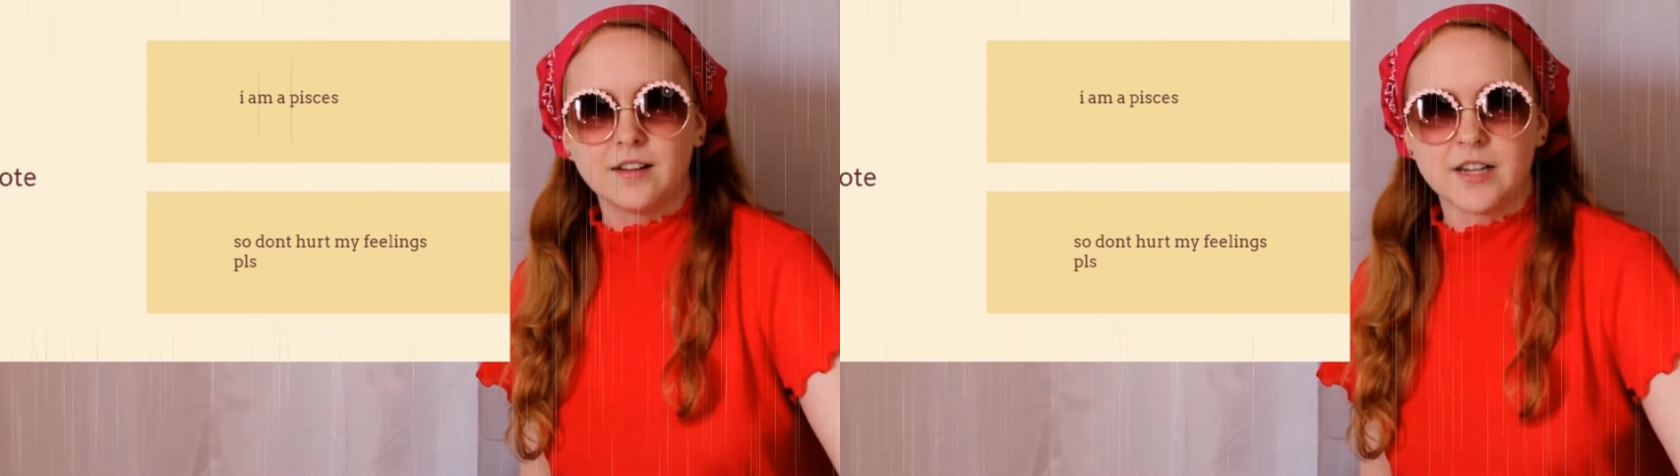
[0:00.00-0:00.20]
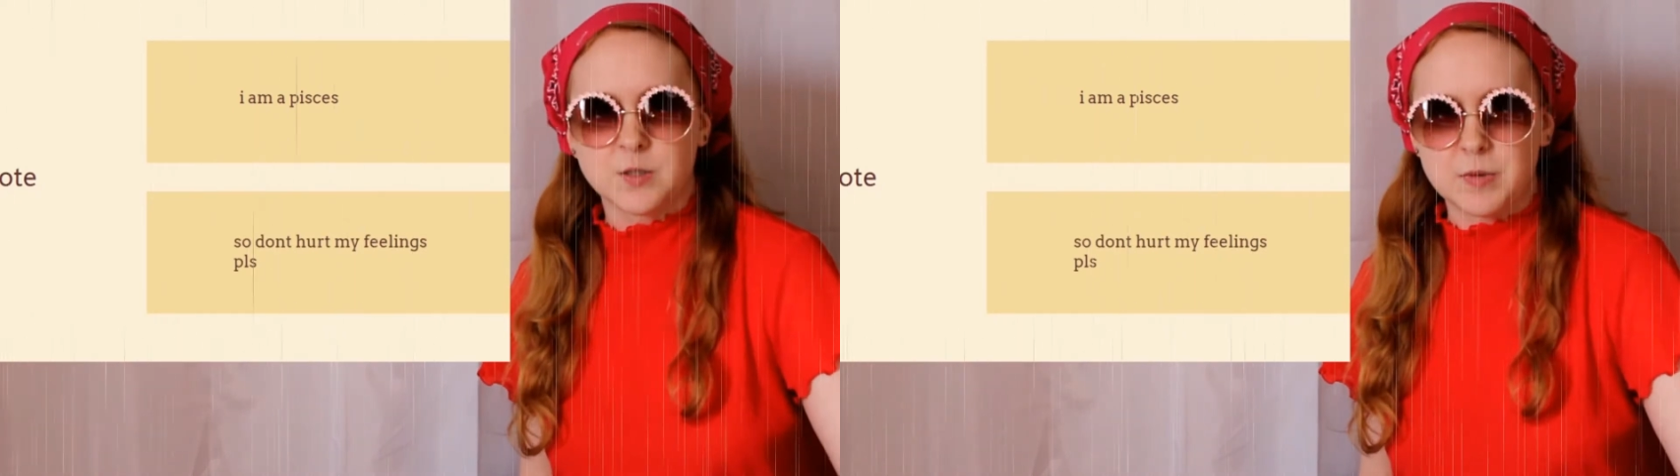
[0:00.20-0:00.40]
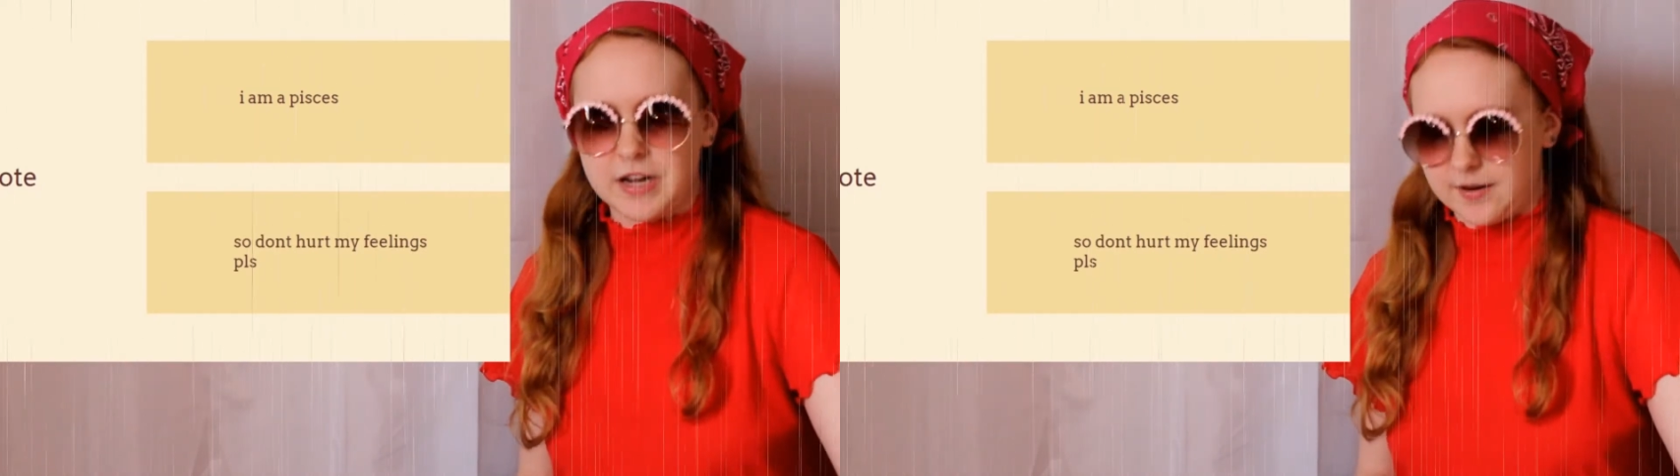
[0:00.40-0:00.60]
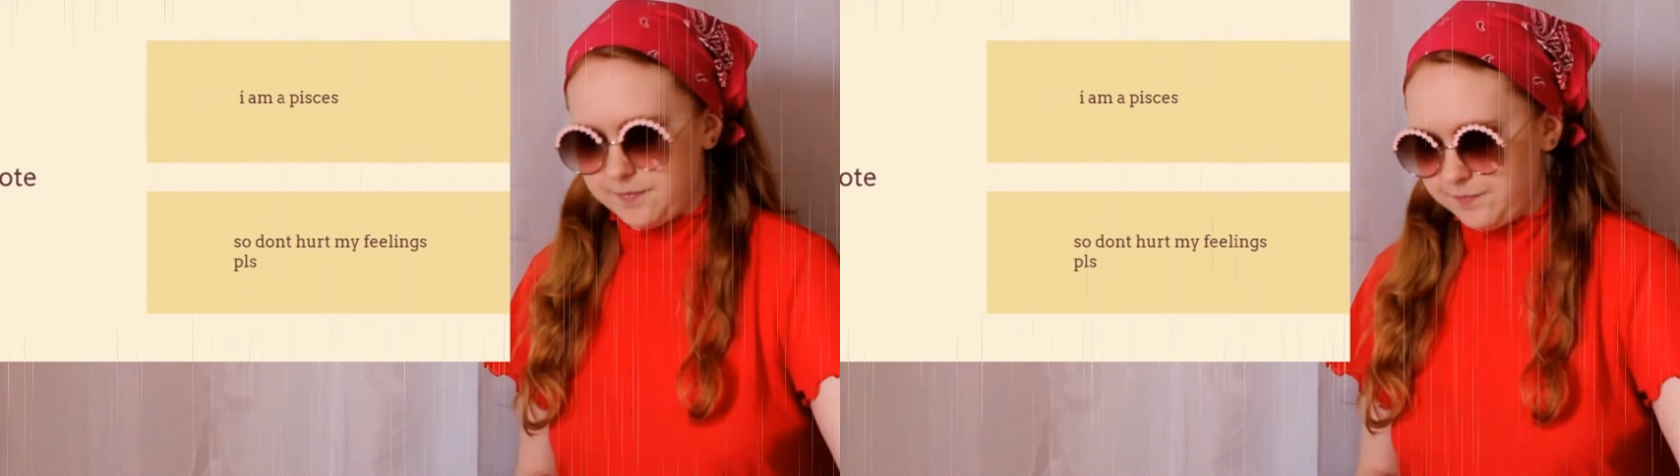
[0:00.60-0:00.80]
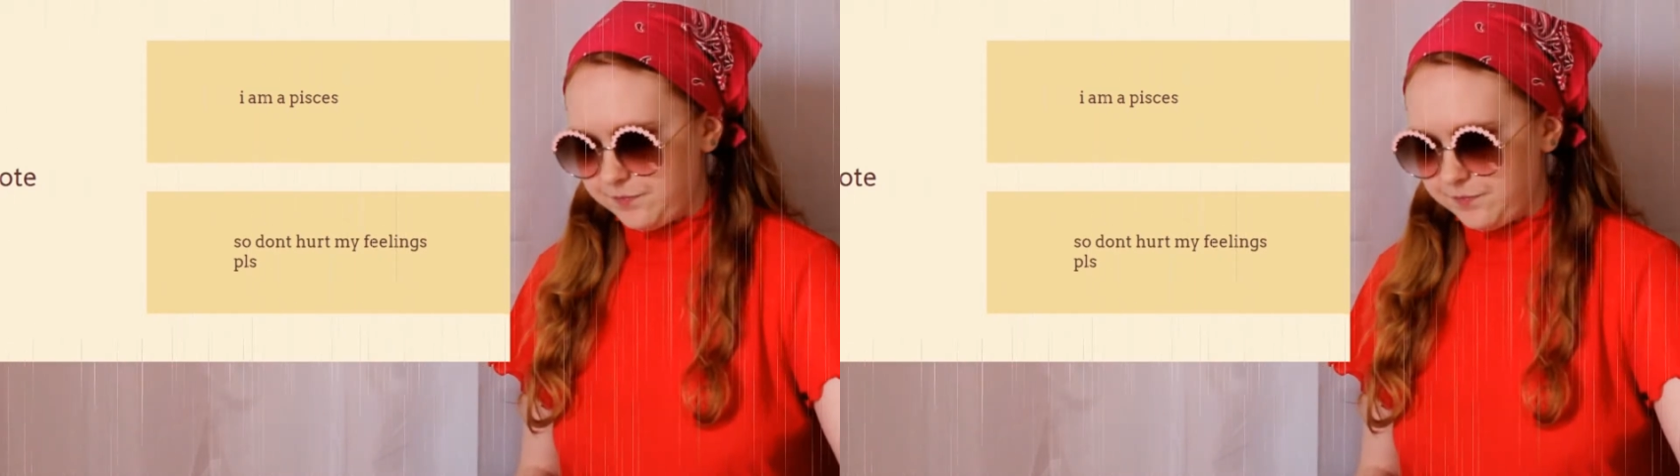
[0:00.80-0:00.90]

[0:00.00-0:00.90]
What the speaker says: Let's begin.